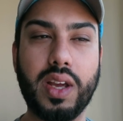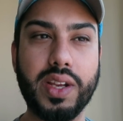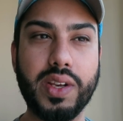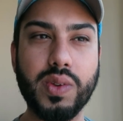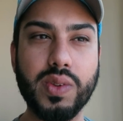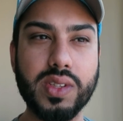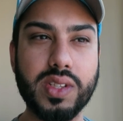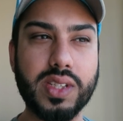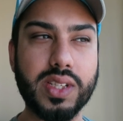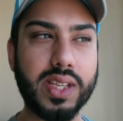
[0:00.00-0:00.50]
I
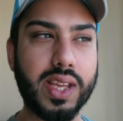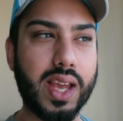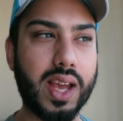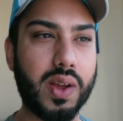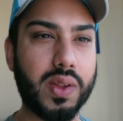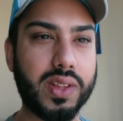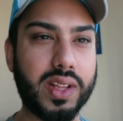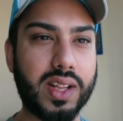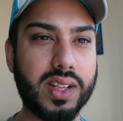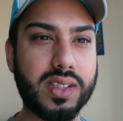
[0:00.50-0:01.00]
don't see
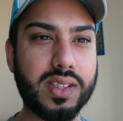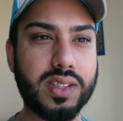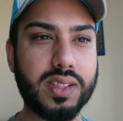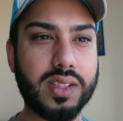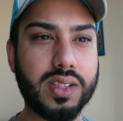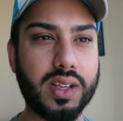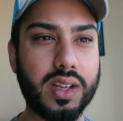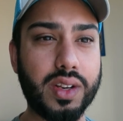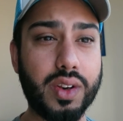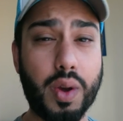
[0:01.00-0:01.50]
how
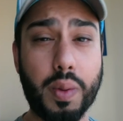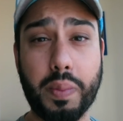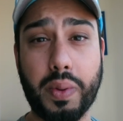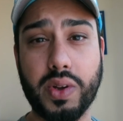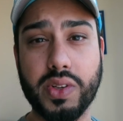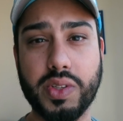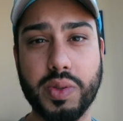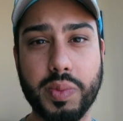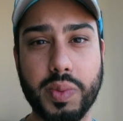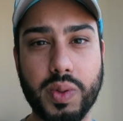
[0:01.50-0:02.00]
that's uh, not
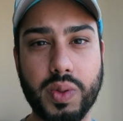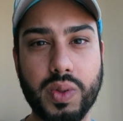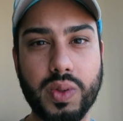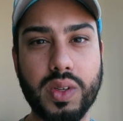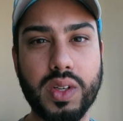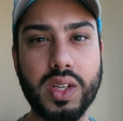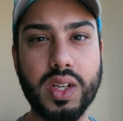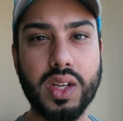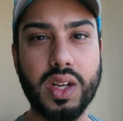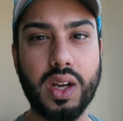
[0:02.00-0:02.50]

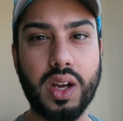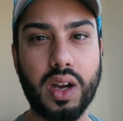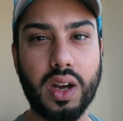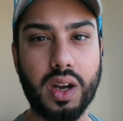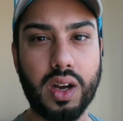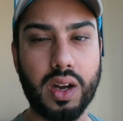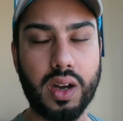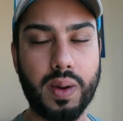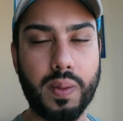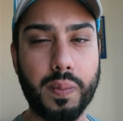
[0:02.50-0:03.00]
possible,
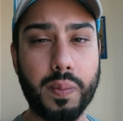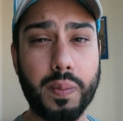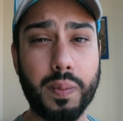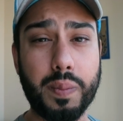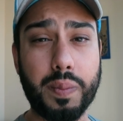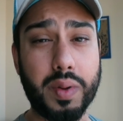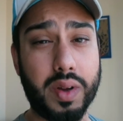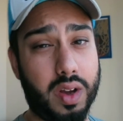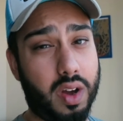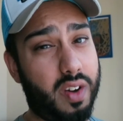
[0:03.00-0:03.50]

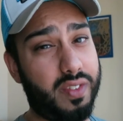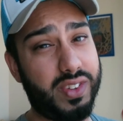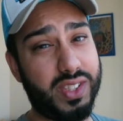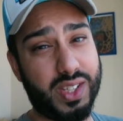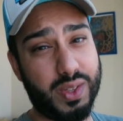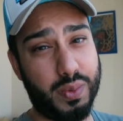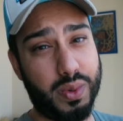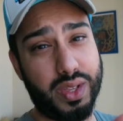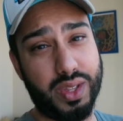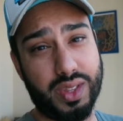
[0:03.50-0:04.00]
um, but
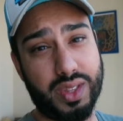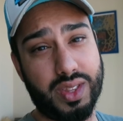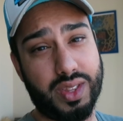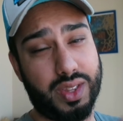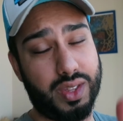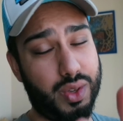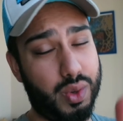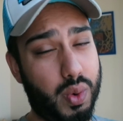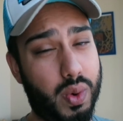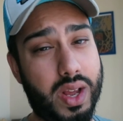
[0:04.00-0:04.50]
obviously
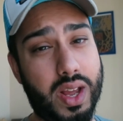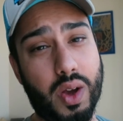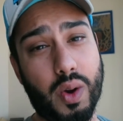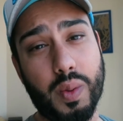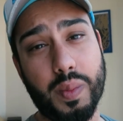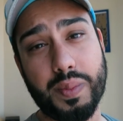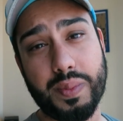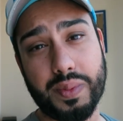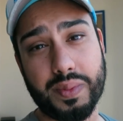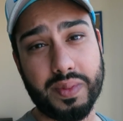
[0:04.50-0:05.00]
with your
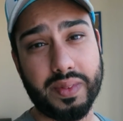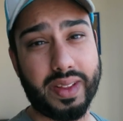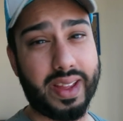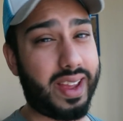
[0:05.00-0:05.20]
help